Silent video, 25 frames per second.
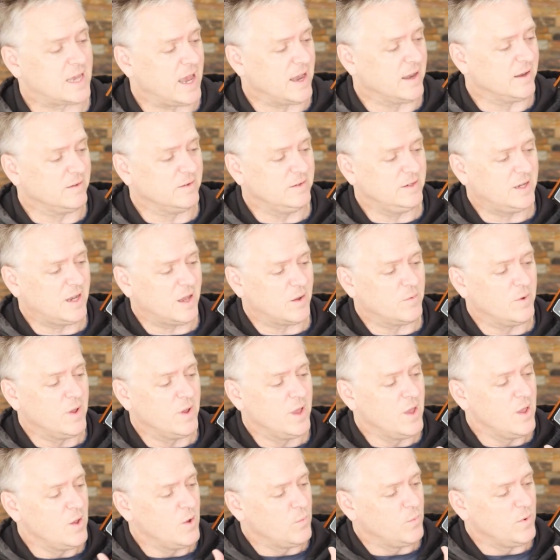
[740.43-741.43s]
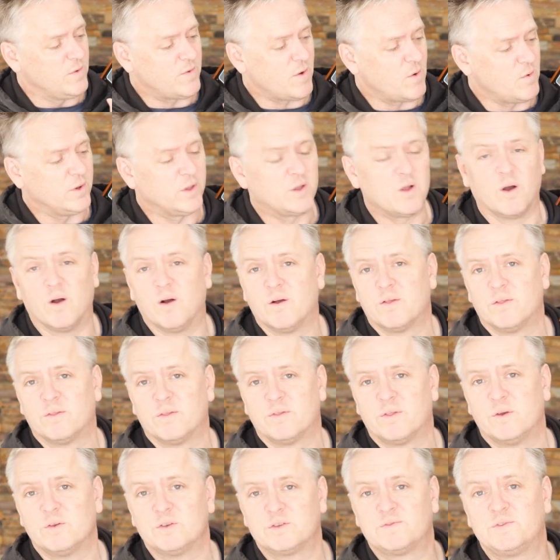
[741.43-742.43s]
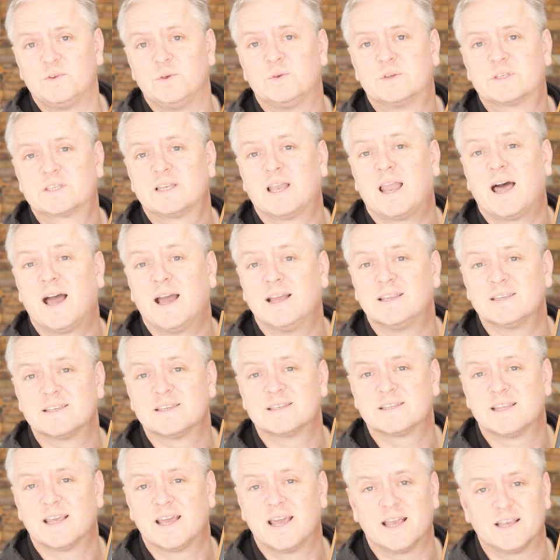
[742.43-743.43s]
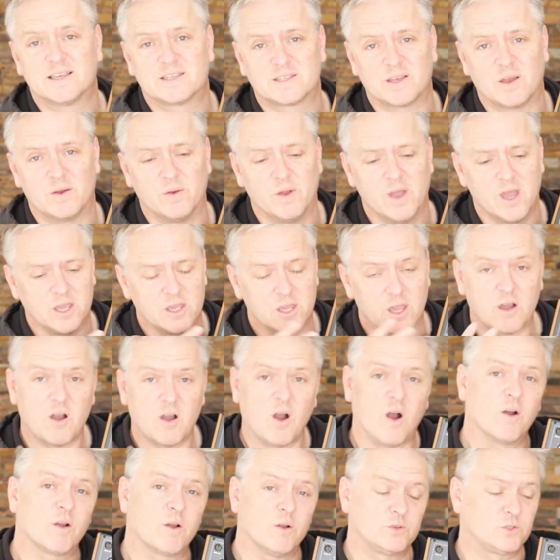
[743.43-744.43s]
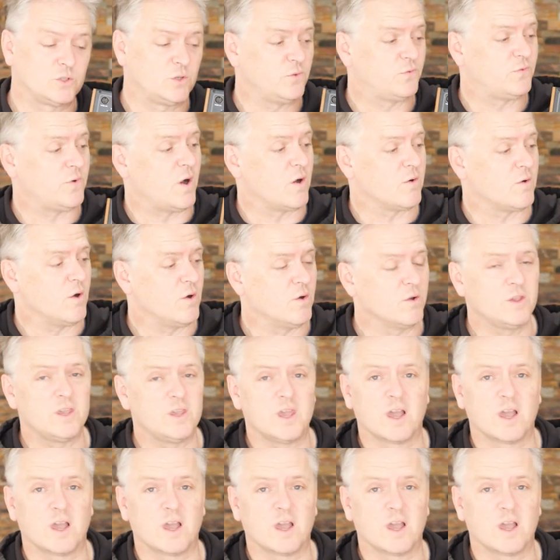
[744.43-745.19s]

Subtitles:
And you know, we've only got those few sliders there, so you can't go too far wrong.